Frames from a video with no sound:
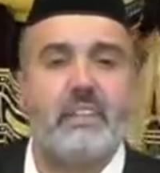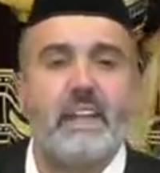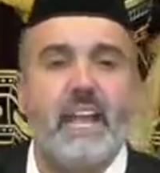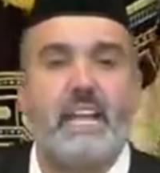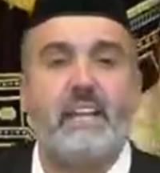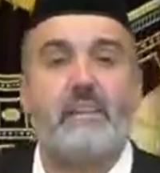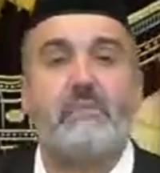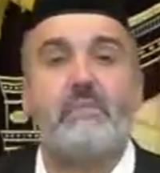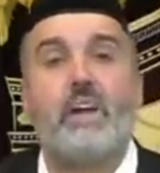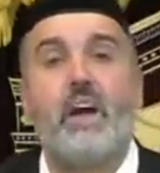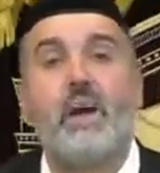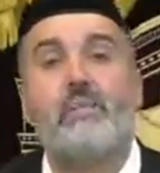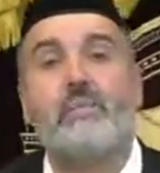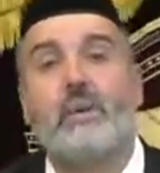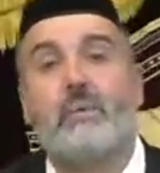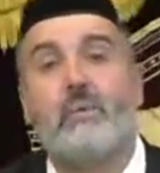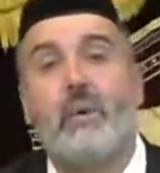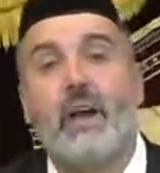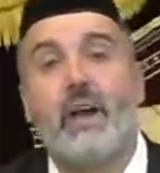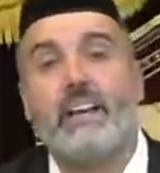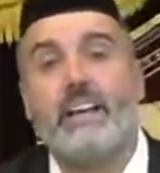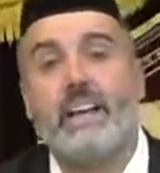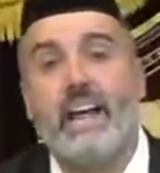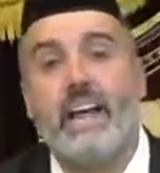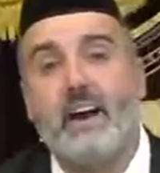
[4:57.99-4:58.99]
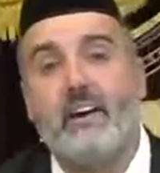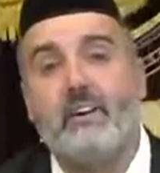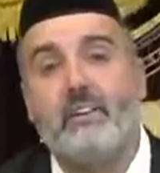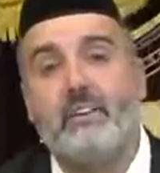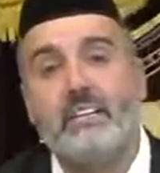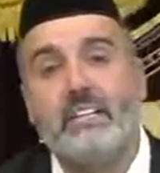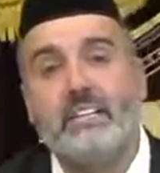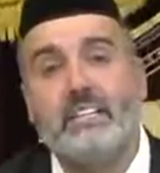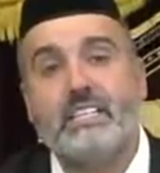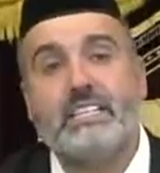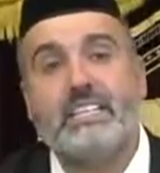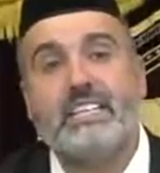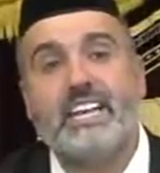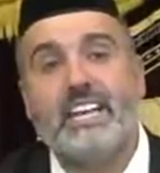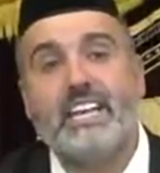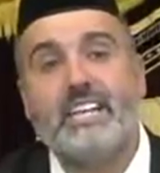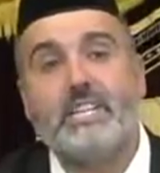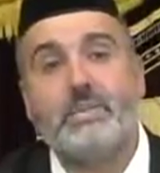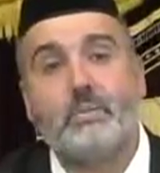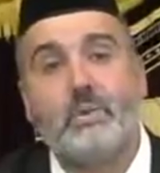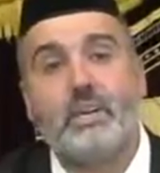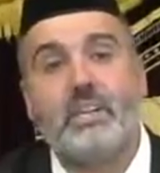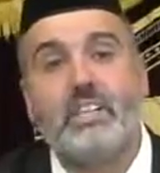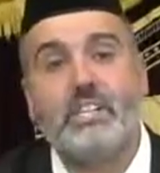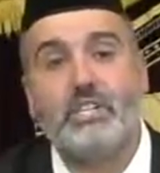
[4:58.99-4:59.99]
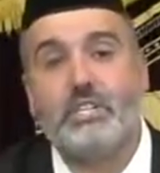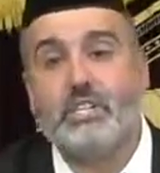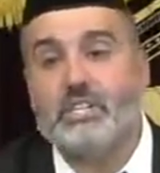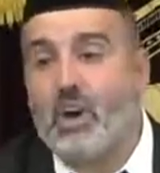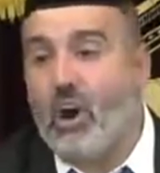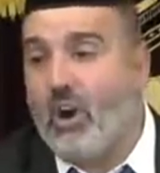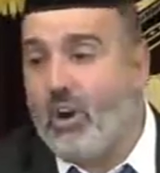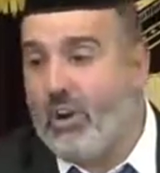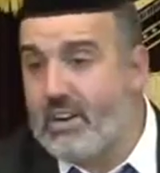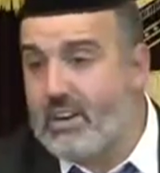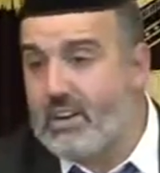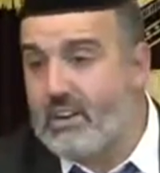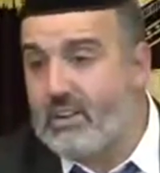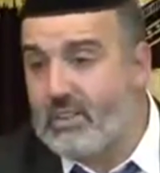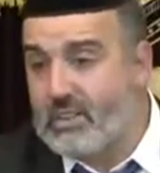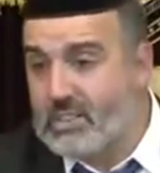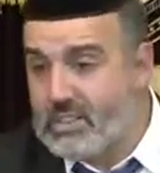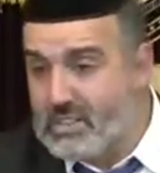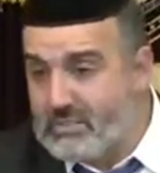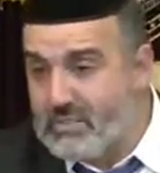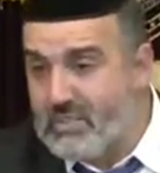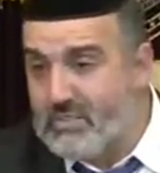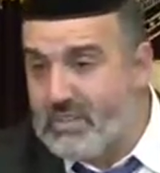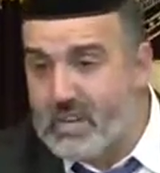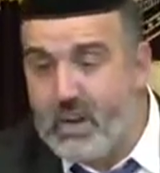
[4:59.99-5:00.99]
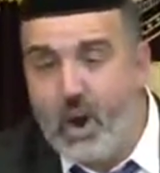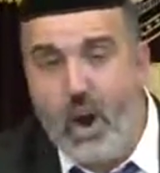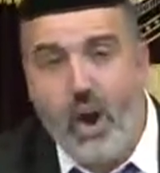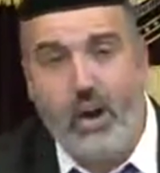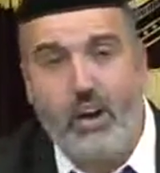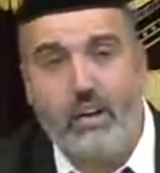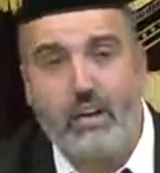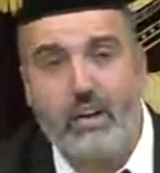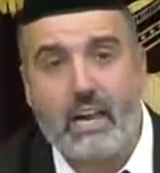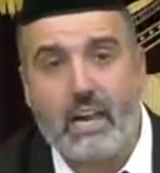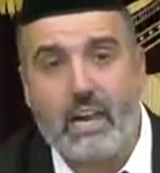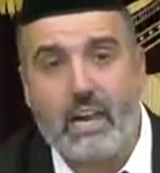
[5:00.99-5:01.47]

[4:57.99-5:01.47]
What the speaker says: And I'm coming right now to get his religious articles from the car.